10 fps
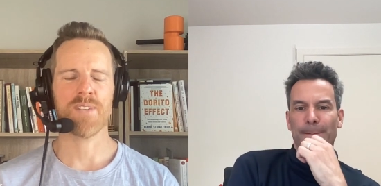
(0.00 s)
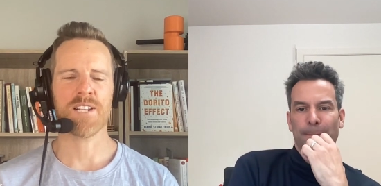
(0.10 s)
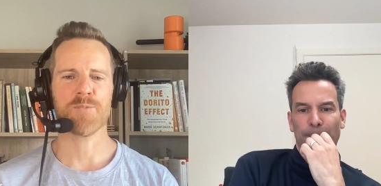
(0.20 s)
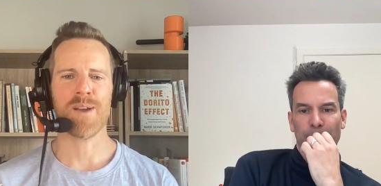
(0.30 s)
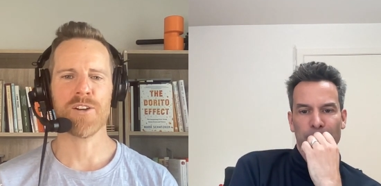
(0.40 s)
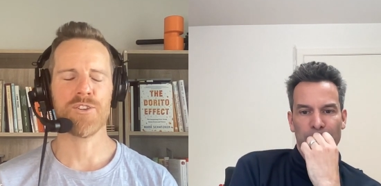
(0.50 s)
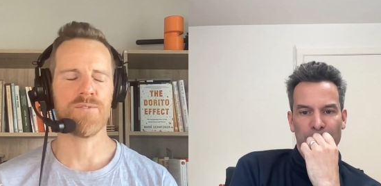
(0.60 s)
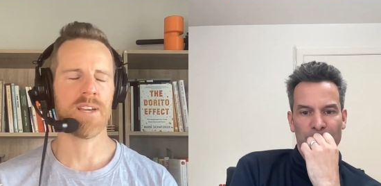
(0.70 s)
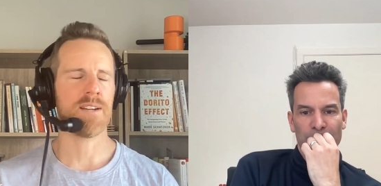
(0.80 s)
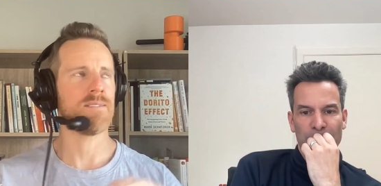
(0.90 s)
Speaker 1: that
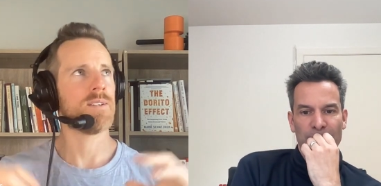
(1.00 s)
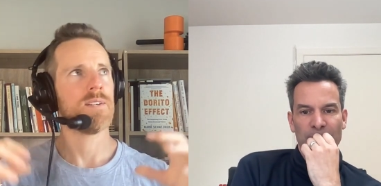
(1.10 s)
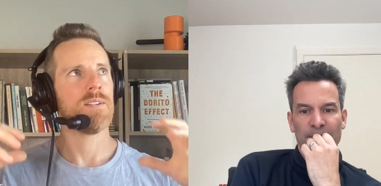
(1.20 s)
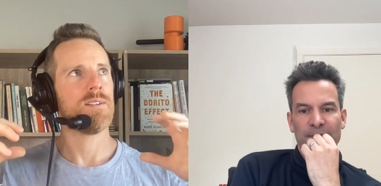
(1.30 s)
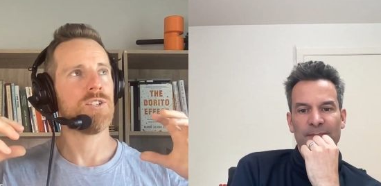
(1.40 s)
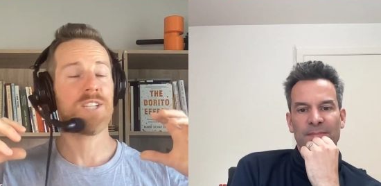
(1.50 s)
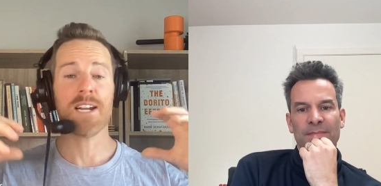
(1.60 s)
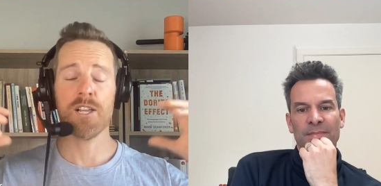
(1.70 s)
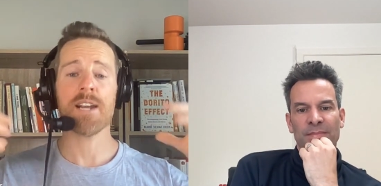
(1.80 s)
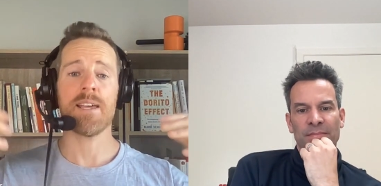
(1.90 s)
inspired that just
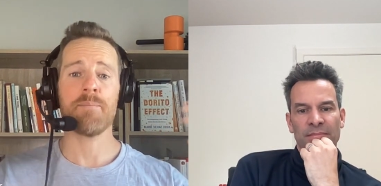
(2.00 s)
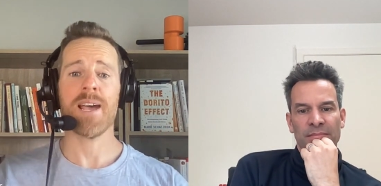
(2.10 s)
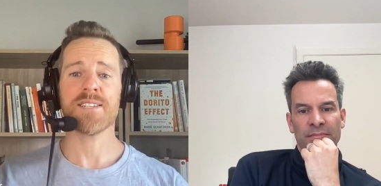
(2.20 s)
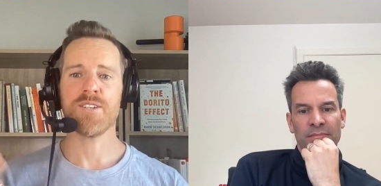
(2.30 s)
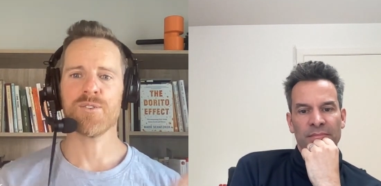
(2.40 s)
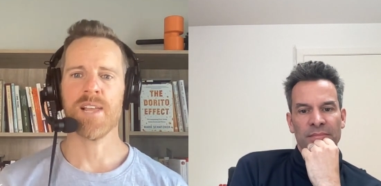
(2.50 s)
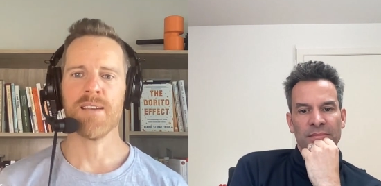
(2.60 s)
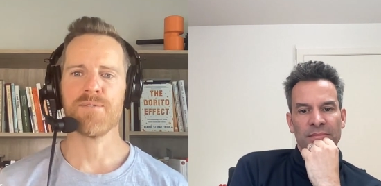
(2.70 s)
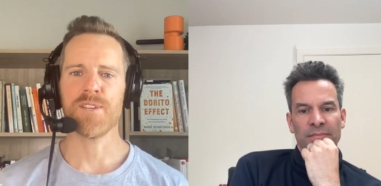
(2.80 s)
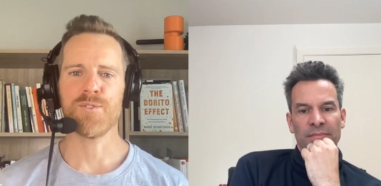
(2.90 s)
had a lot of impact in your
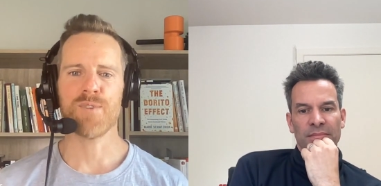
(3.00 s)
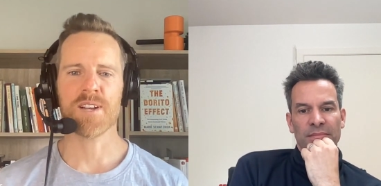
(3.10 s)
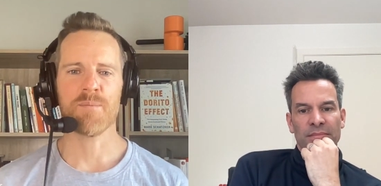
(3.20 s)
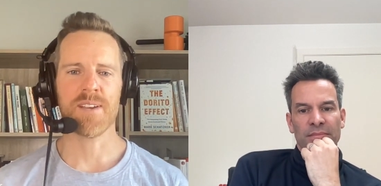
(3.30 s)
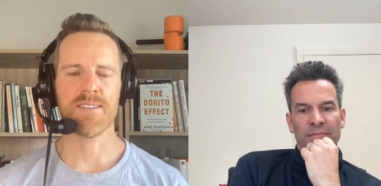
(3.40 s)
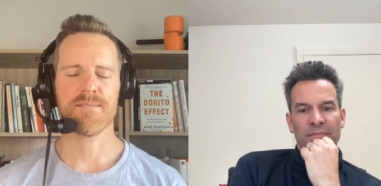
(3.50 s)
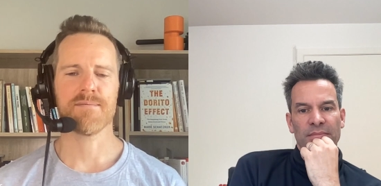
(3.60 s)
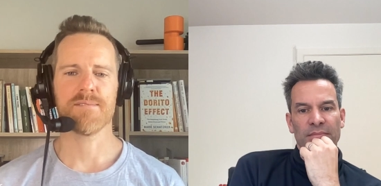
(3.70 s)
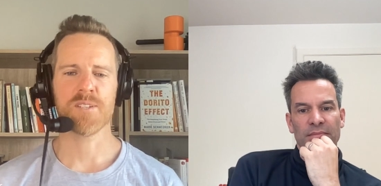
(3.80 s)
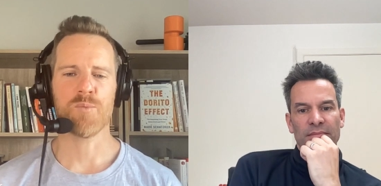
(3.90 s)
life that you'd recommend
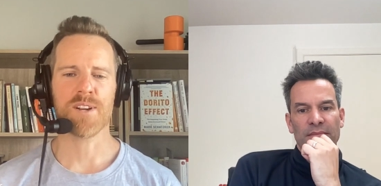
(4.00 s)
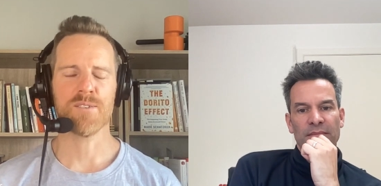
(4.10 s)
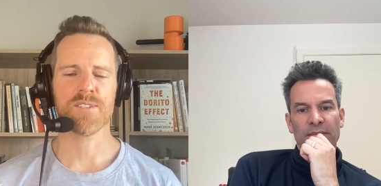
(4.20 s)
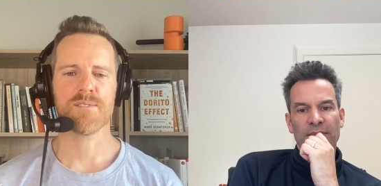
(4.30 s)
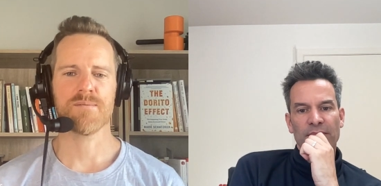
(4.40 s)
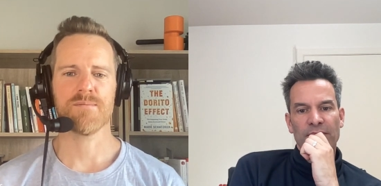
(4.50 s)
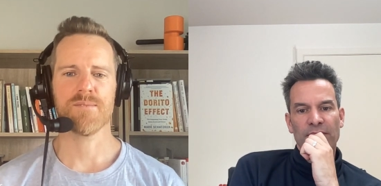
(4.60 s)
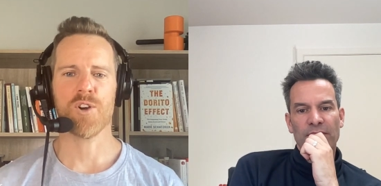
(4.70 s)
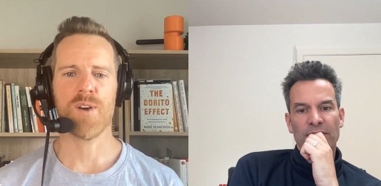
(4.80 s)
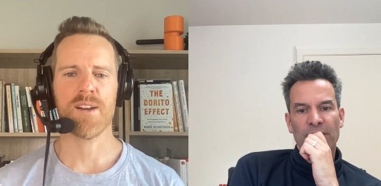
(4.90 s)
someone else
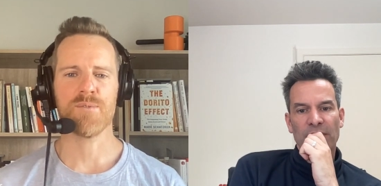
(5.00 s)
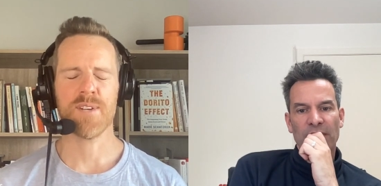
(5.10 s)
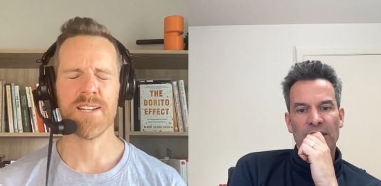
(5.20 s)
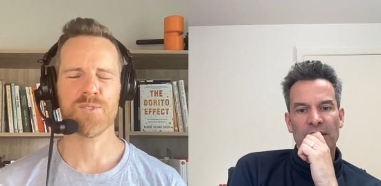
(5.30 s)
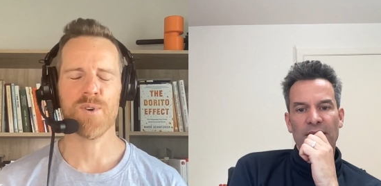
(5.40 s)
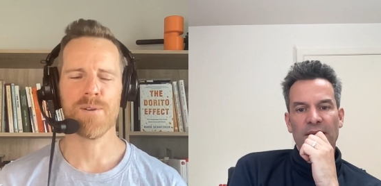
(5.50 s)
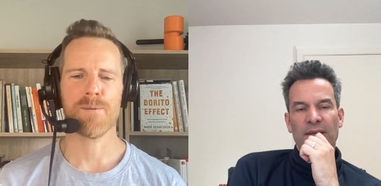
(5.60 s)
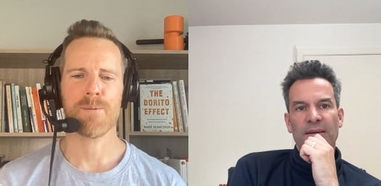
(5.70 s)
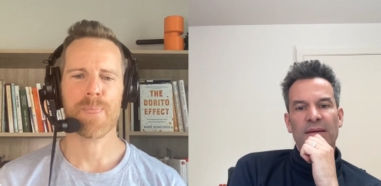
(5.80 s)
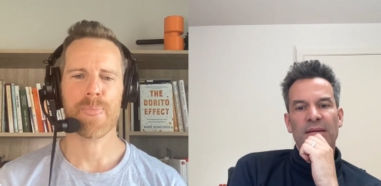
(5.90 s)
go ahead and read as
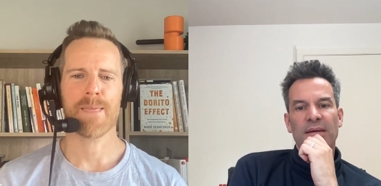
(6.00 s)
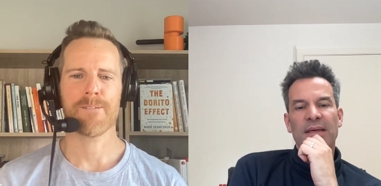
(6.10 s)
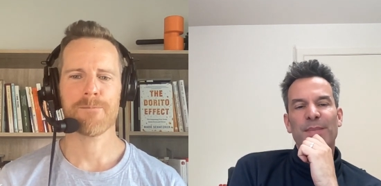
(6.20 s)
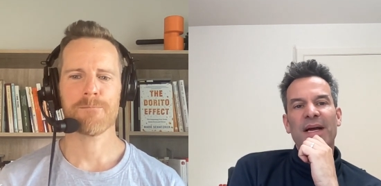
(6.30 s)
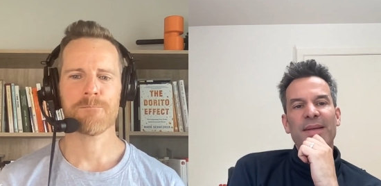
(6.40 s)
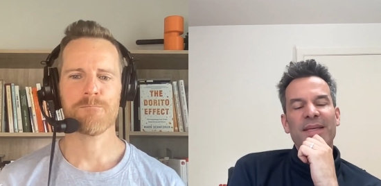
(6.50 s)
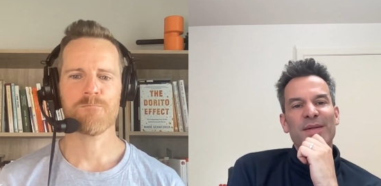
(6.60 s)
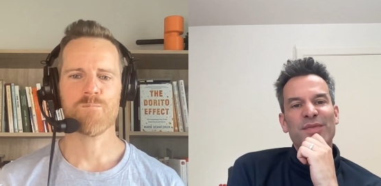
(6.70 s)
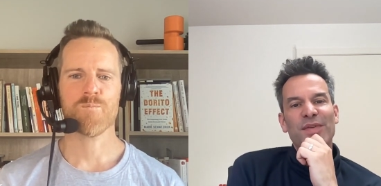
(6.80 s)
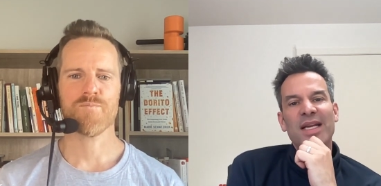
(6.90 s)
well.
Speaker 2: Um, I, you know,
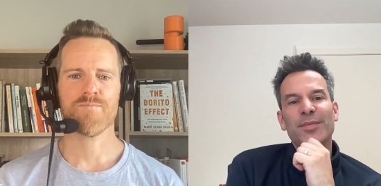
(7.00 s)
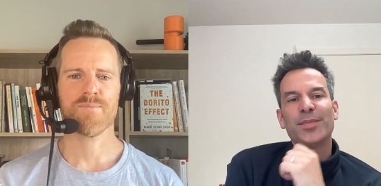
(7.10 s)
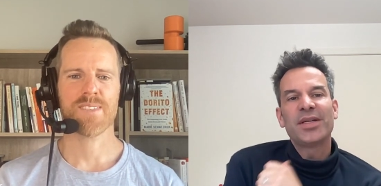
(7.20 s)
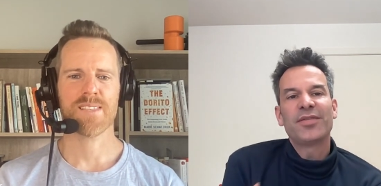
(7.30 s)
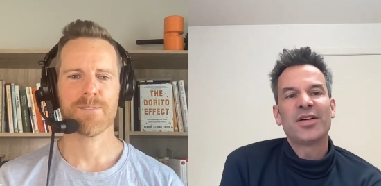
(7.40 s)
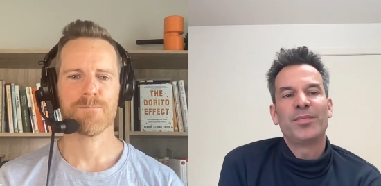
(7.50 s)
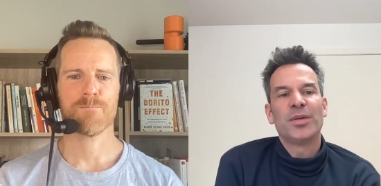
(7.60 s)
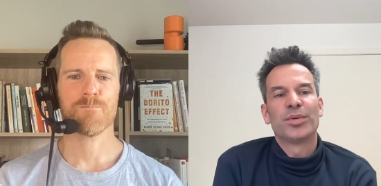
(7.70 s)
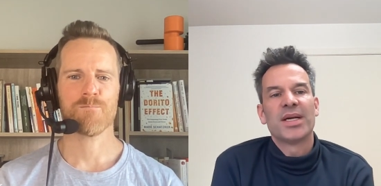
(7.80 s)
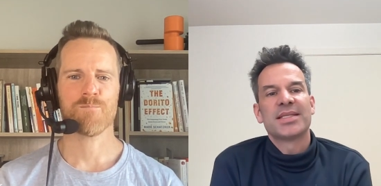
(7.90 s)
it's funny. I'm a big fan of Bill
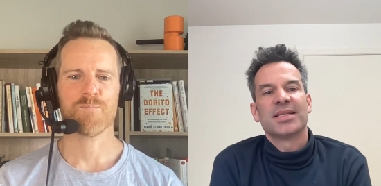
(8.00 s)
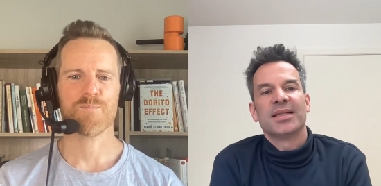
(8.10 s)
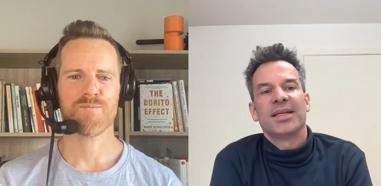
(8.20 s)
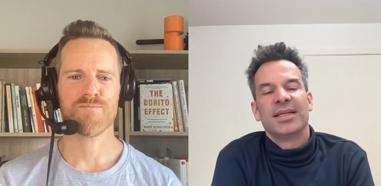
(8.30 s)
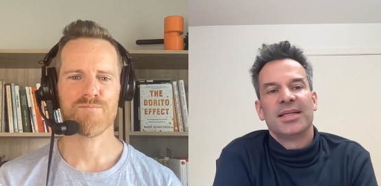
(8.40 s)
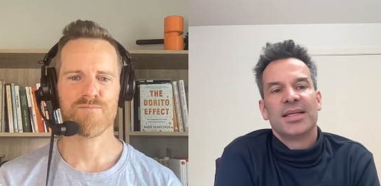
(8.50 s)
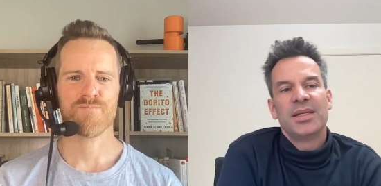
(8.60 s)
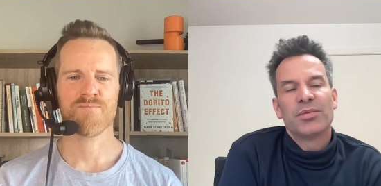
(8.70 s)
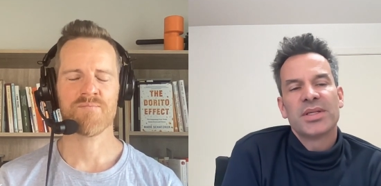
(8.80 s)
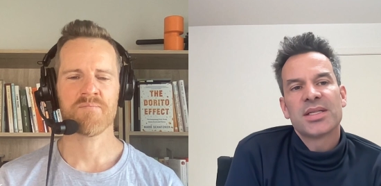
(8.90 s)
Bryson, and he
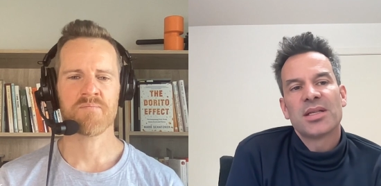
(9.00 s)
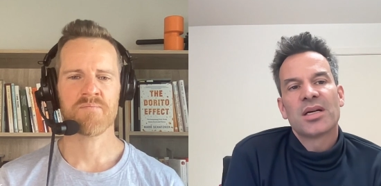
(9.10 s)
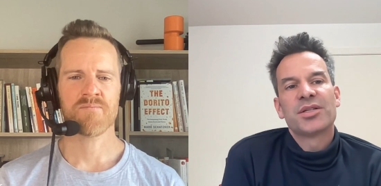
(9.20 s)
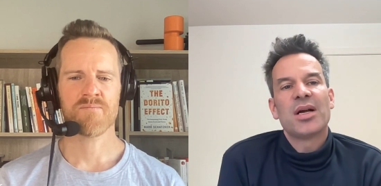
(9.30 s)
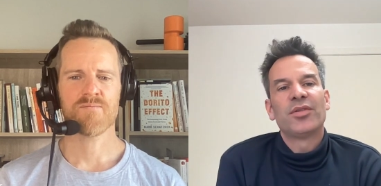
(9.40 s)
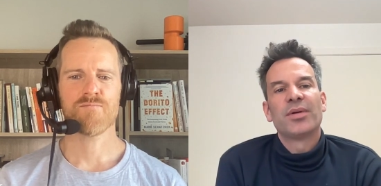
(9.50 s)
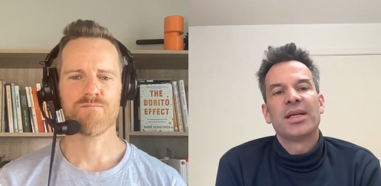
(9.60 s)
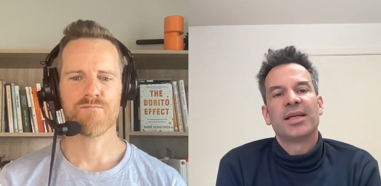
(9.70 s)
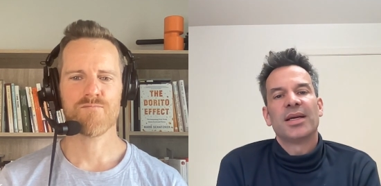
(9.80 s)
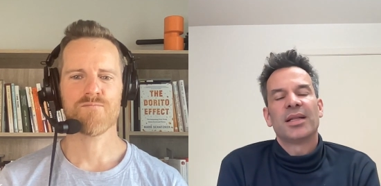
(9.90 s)
does a lot of travel
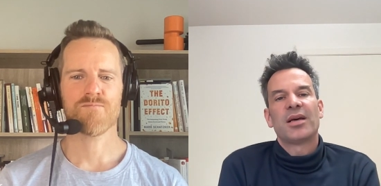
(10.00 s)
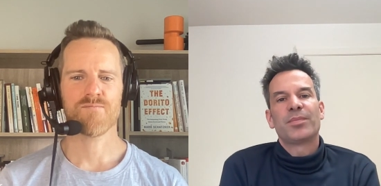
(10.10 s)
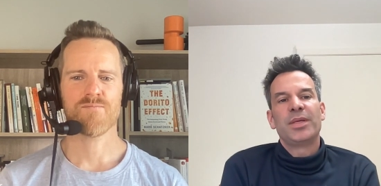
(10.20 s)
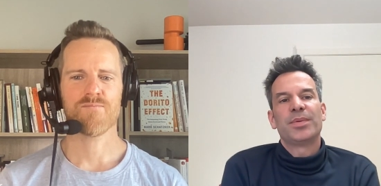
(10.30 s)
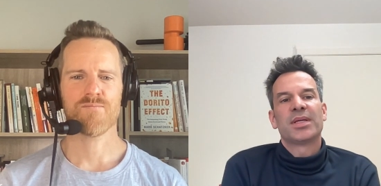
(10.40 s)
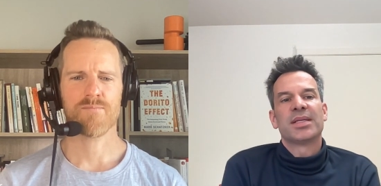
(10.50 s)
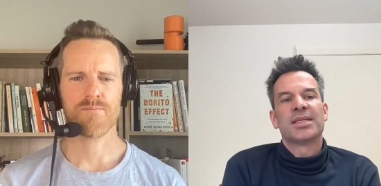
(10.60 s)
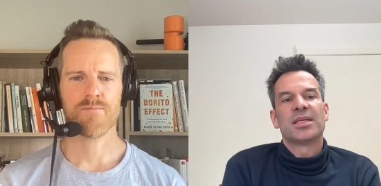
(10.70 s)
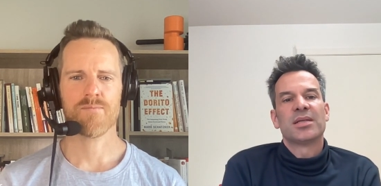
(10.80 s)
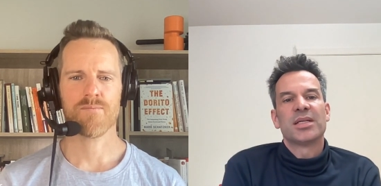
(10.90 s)
writing, and a lot of people
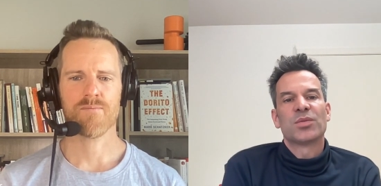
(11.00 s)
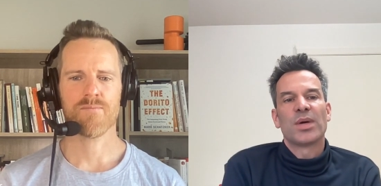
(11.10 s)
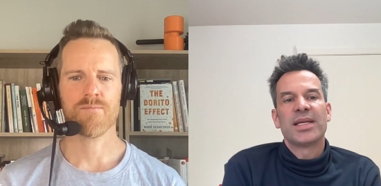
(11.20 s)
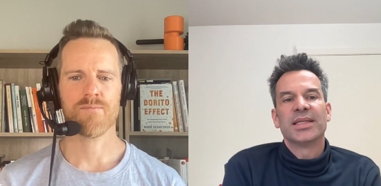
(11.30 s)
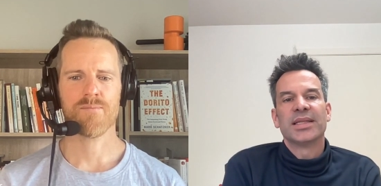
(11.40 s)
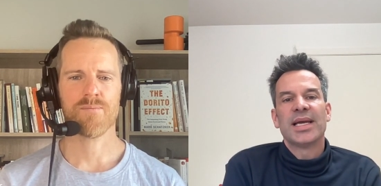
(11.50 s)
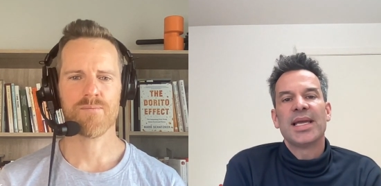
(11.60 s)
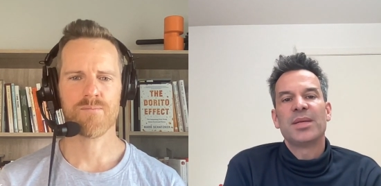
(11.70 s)
consider his writing light